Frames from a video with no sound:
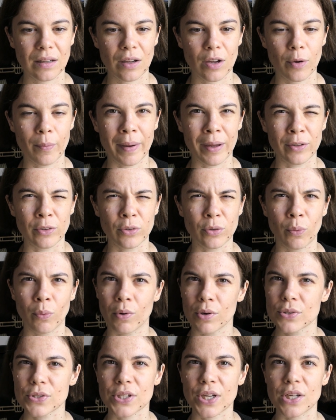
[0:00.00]
about the
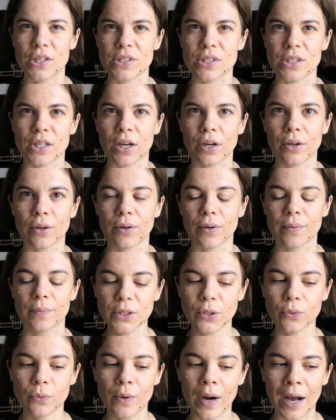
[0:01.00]
worst case scenario.
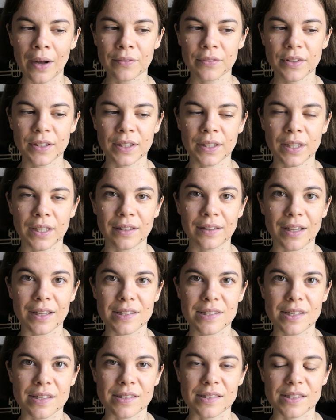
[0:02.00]
Grounding in
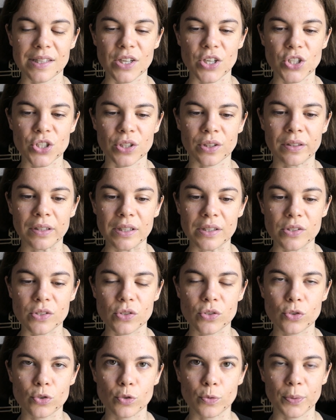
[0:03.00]
that sensation is
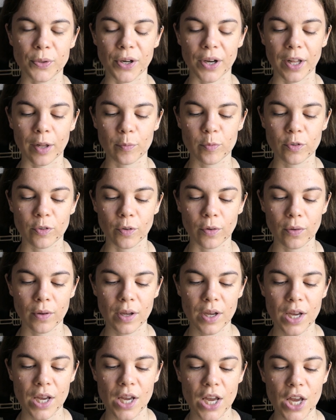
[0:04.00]
super helpful.
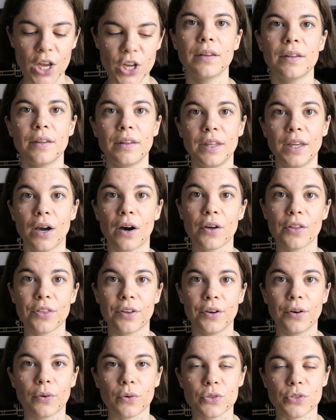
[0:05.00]
The
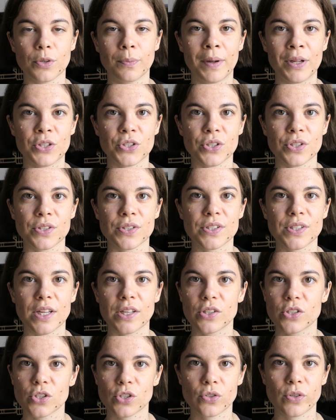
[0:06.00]
author also mentions
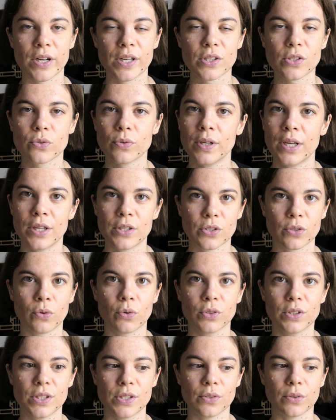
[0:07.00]
that stress creates
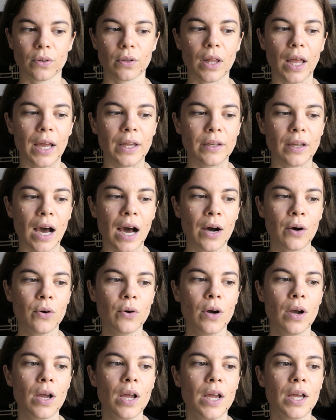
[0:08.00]
cortisol and
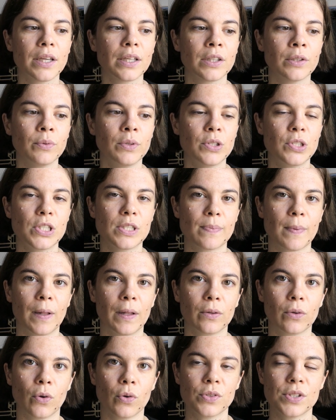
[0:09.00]
how can we
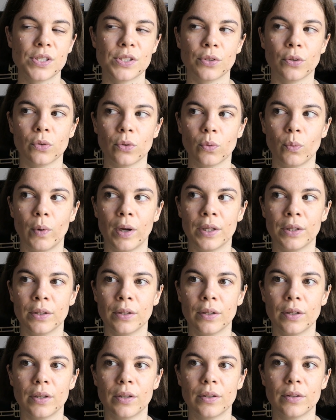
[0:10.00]
dispel cortisol
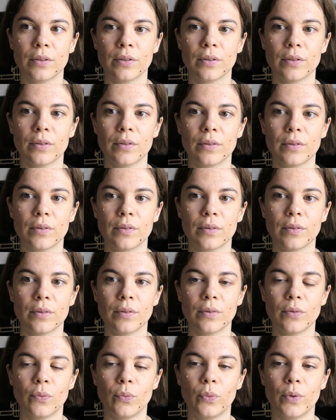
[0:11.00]
when
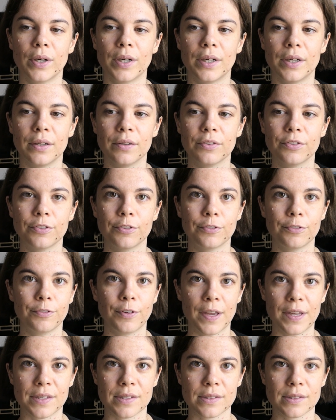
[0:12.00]
we're
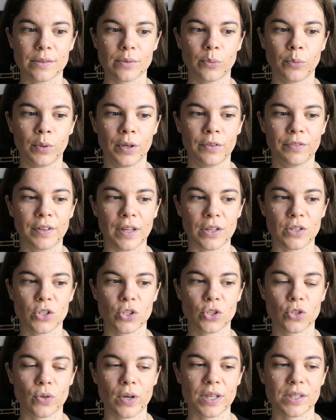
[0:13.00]
faced with that
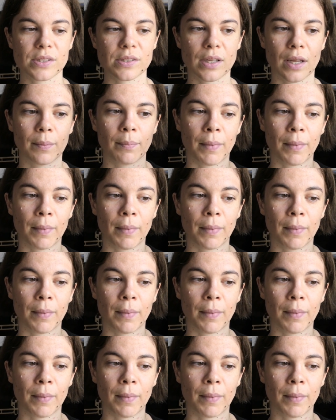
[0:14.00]
stress that